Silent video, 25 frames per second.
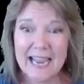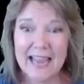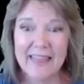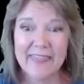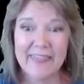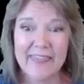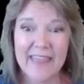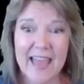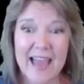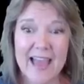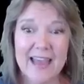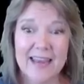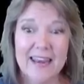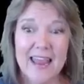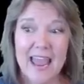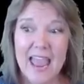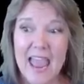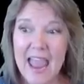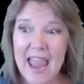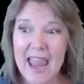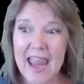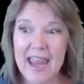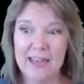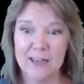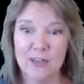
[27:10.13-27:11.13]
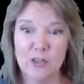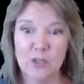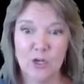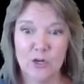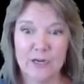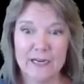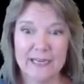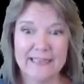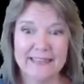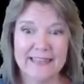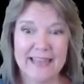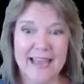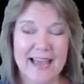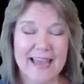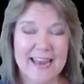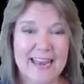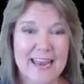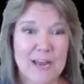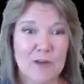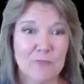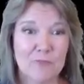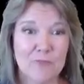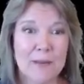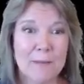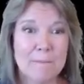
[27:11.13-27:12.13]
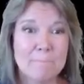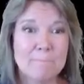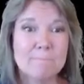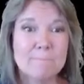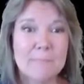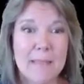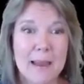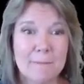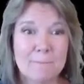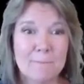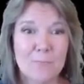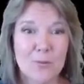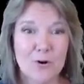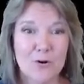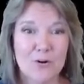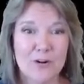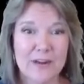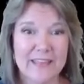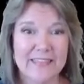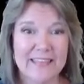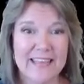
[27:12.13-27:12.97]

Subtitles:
on that, and look at that. It remembered